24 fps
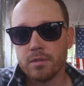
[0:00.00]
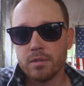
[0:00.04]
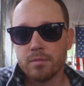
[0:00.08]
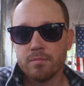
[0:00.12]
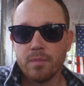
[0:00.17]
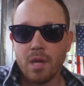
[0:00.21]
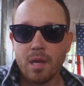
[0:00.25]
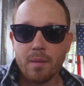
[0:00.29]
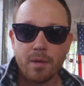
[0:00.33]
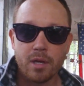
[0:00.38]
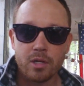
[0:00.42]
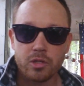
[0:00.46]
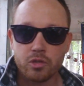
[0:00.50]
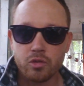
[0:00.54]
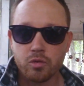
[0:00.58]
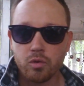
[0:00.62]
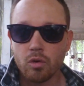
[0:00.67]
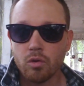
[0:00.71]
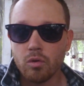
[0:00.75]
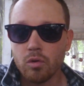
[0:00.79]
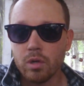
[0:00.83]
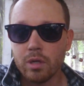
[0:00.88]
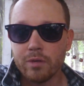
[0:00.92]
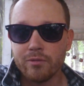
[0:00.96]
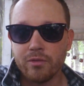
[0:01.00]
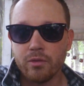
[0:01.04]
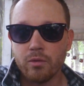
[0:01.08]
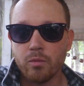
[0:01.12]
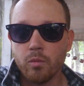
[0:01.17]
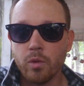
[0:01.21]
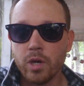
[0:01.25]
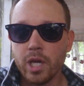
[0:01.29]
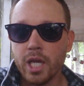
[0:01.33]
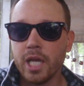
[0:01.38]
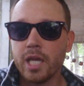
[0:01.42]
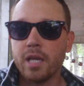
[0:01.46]
maybe a troll of the
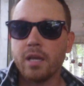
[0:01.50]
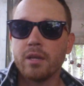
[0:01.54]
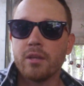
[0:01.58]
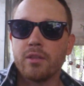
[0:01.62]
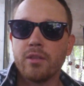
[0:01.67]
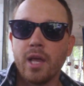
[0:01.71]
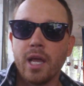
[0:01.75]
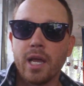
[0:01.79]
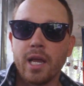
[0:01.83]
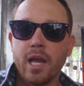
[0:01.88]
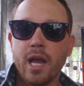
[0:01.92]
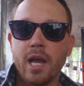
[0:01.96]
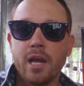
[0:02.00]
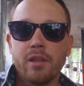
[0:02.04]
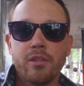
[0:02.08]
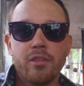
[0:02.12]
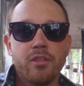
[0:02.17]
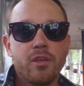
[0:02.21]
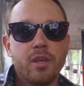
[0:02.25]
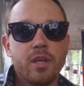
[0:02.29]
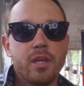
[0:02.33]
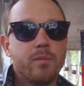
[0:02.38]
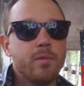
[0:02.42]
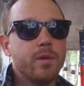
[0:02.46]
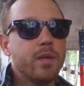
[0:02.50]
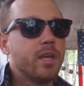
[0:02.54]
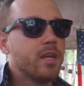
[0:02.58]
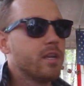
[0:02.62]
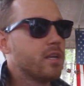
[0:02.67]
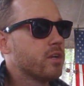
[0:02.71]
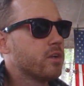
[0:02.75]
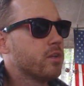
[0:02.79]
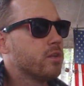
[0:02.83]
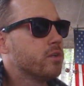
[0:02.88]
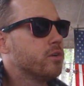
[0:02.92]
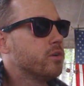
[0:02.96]
week, that kind of thing we
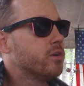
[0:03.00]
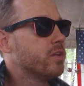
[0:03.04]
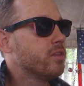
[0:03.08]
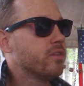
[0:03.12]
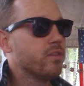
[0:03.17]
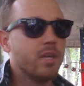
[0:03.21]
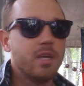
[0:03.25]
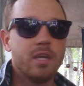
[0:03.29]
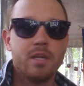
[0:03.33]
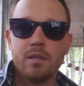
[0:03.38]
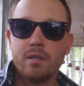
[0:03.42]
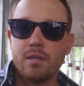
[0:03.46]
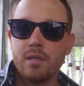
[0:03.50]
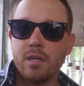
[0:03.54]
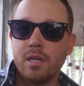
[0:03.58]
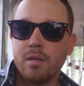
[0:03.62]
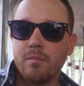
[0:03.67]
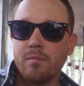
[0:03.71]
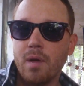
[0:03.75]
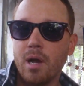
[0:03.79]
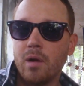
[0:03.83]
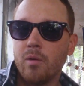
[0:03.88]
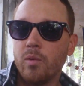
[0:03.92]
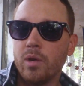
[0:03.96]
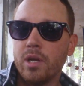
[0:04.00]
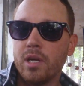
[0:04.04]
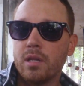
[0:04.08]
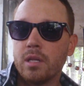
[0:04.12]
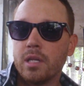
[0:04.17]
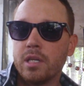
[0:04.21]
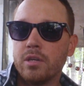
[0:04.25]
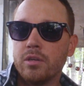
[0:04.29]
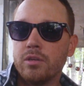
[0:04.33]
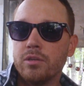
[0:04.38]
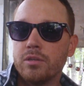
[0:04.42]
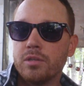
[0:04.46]
can include in my
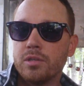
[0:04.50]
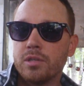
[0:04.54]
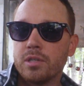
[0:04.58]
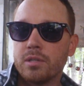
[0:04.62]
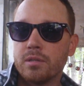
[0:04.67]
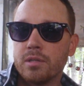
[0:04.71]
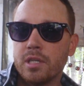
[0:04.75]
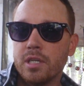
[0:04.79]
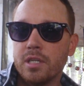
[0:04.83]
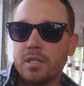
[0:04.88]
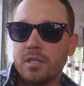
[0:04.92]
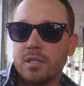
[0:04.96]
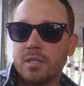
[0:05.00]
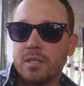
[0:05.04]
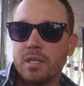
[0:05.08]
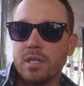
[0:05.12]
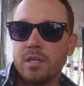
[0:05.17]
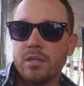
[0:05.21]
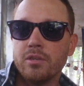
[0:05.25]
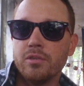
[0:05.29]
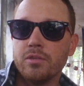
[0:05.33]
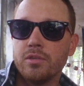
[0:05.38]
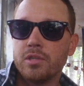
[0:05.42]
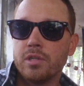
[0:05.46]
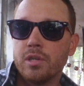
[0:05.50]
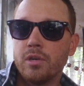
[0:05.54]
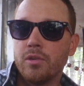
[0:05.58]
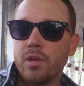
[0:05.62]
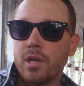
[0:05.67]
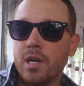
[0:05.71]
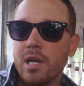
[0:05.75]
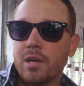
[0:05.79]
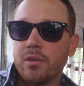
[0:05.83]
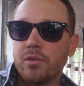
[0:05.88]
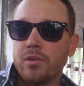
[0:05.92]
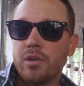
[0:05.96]
weekly news TTC news show
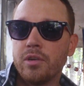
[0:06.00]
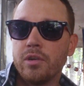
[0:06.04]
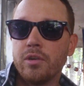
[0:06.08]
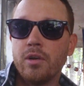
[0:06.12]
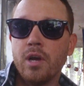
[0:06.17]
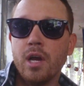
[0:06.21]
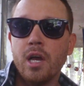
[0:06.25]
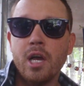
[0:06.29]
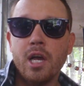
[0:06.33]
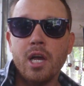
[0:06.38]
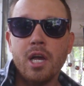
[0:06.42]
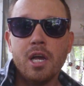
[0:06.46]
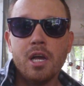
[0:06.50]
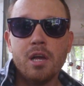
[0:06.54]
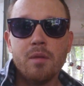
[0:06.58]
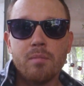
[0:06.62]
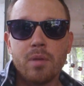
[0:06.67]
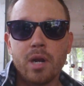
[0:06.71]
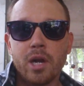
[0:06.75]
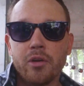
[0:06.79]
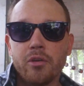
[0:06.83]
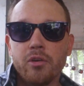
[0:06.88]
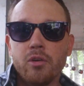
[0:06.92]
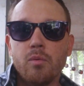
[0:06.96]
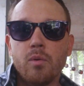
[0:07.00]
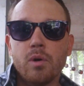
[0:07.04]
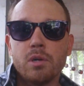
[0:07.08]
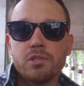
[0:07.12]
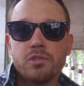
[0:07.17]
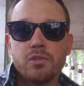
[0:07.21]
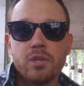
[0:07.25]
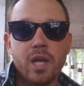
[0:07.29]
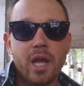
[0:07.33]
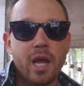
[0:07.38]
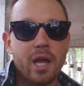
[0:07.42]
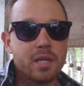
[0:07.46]
that I'll do. But I do
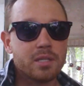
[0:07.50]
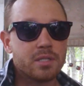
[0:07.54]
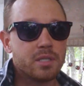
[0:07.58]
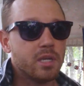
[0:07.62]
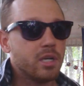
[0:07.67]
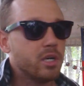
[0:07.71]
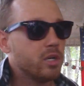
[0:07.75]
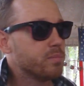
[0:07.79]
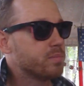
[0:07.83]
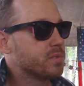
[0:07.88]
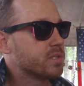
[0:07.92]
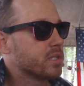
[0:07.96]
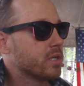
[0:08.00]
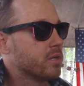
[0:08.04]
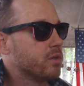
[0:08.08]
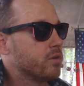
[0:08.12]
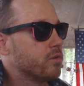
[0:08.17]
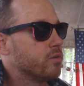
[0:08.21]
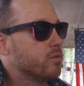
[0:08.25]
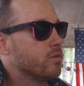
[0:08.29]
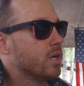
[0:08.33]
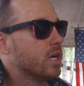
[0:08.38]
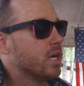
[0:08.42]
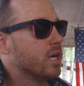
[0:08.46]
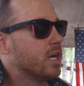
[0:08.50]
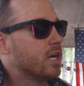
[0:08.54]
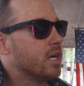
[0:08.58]
want you guys' help, so